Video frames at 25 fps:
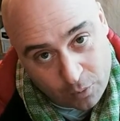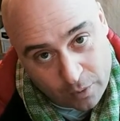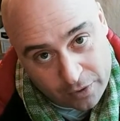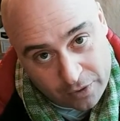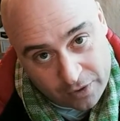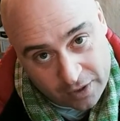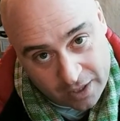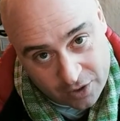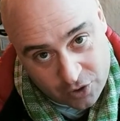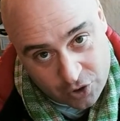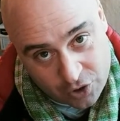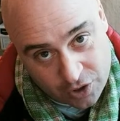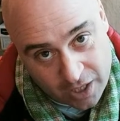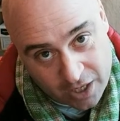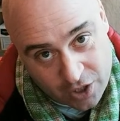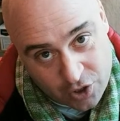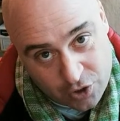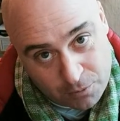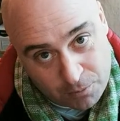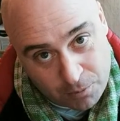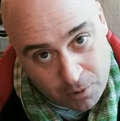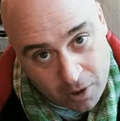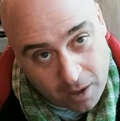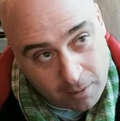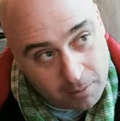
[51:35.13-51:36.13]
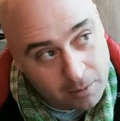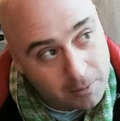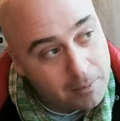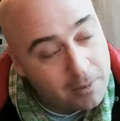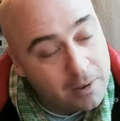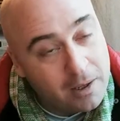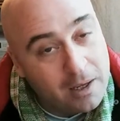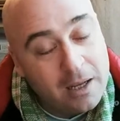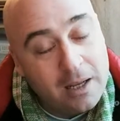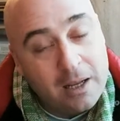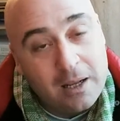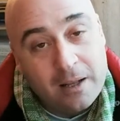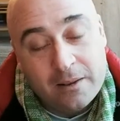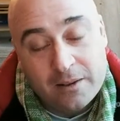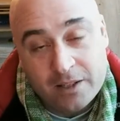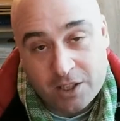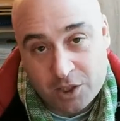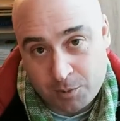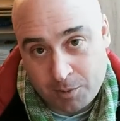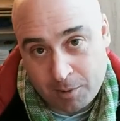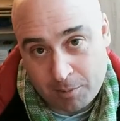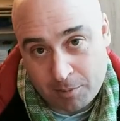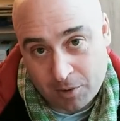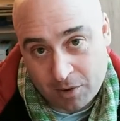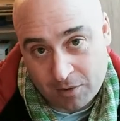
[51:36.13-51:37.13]
with the education problem.
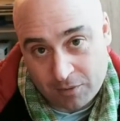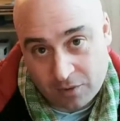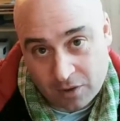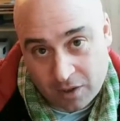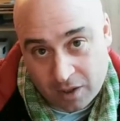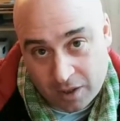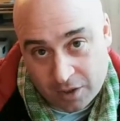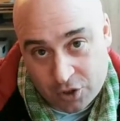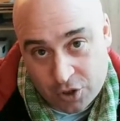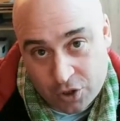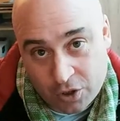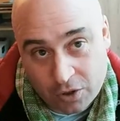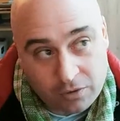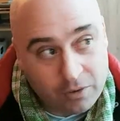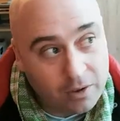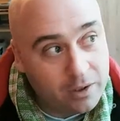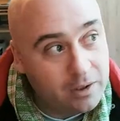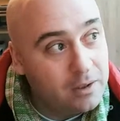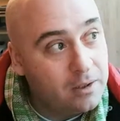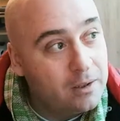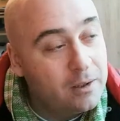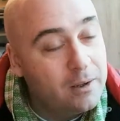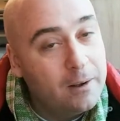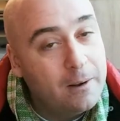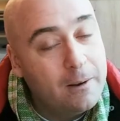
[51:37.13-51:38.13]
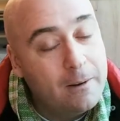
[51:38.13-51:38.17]
These people have a lot of children.